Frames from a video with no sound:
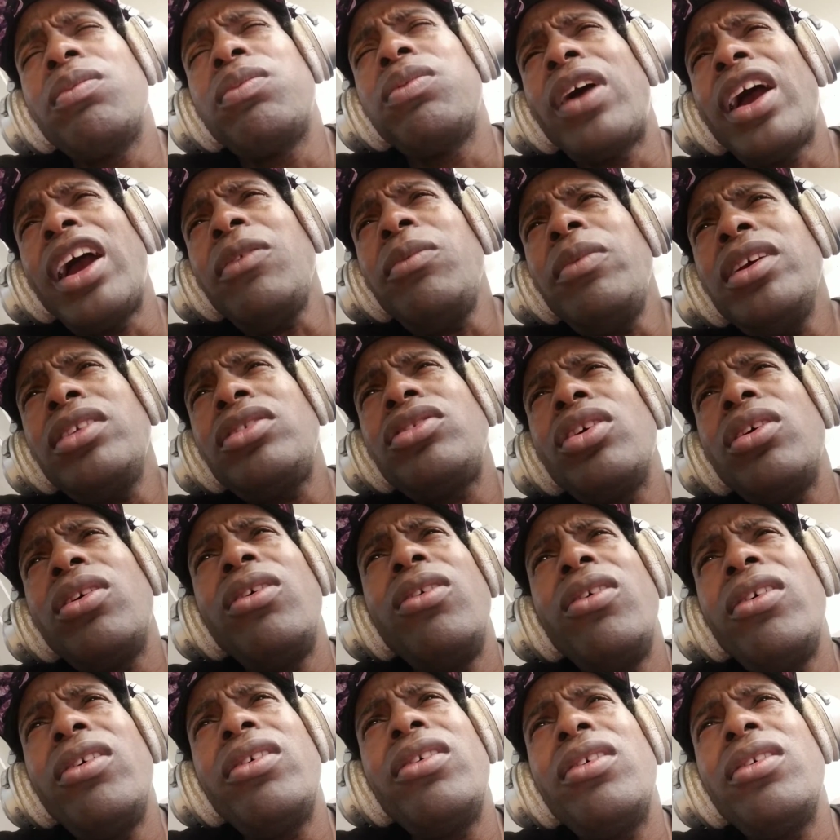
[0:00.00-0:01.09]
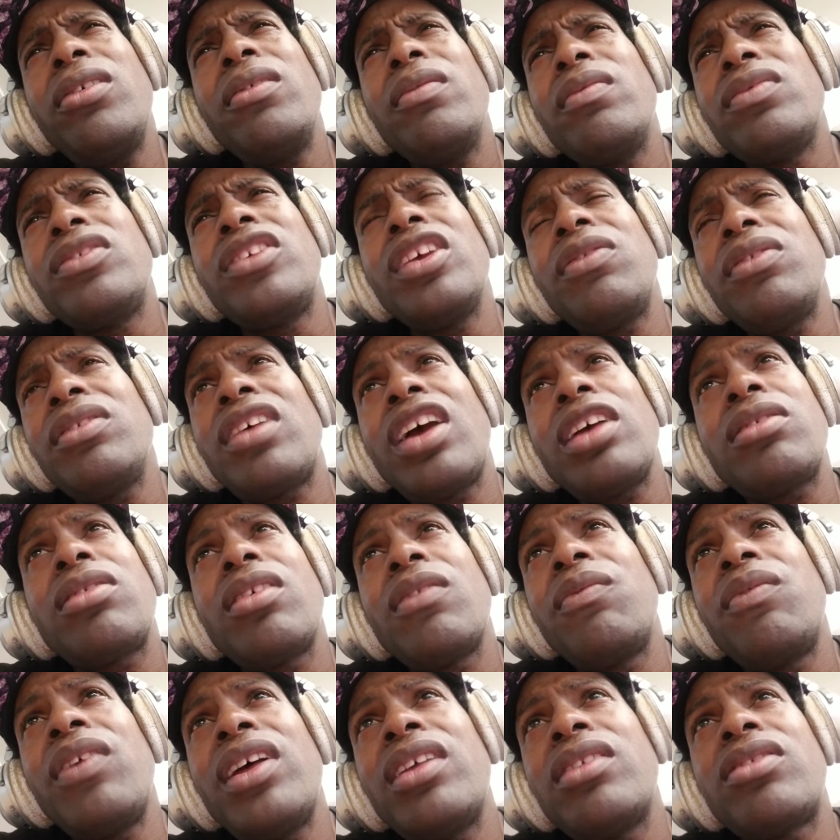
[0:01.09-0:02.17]
I went to all different types
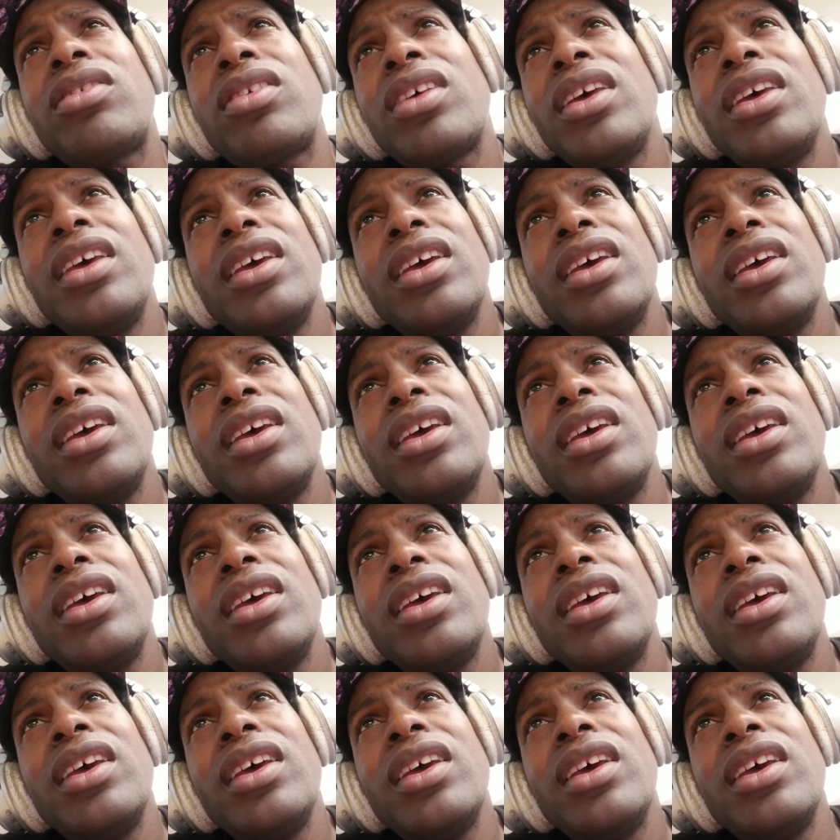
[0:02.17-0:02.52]
of events,